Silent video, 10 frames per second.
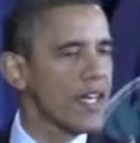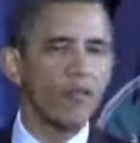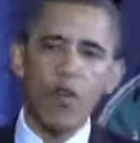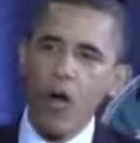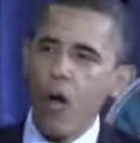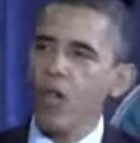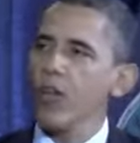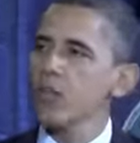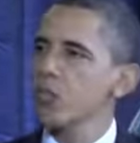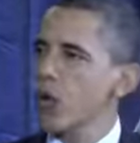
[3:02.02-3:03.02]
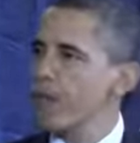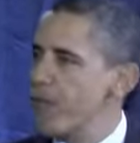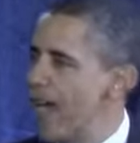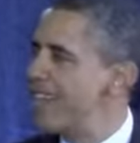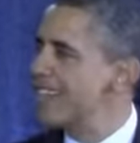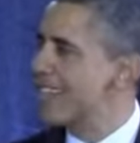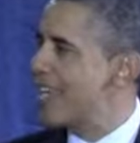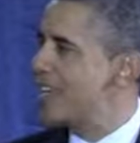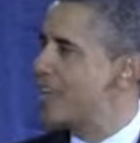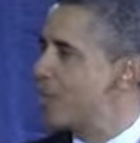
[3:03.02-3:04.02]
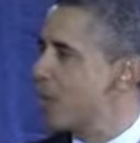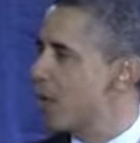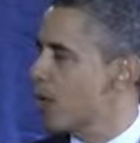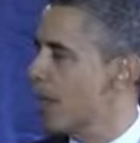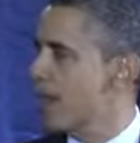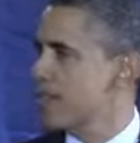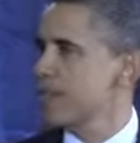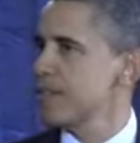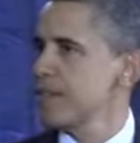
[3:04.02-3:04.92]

and for all those who are fighting to get into the middle class.